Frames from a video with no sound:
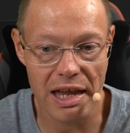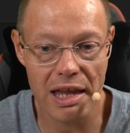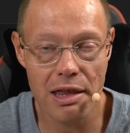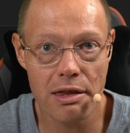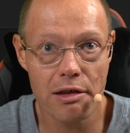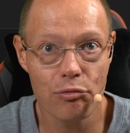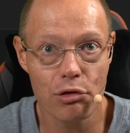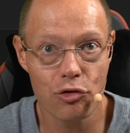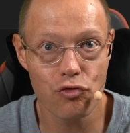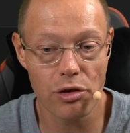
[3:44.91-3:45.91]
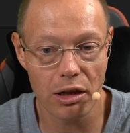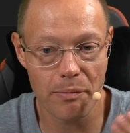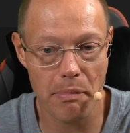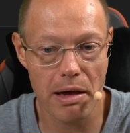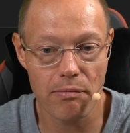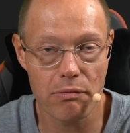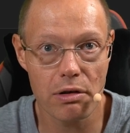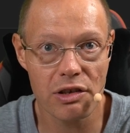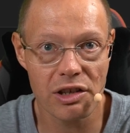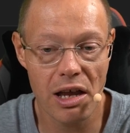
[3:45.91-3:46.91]
individual
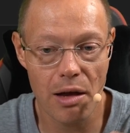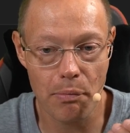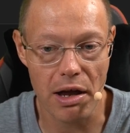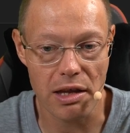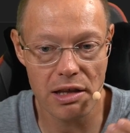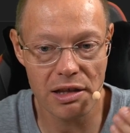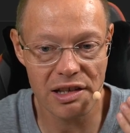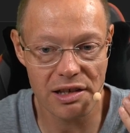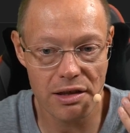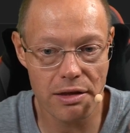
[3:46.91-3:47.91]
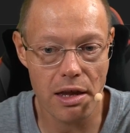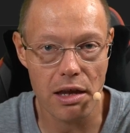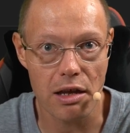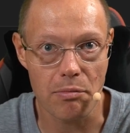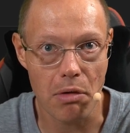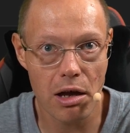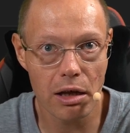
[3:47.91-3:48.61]
members by its name.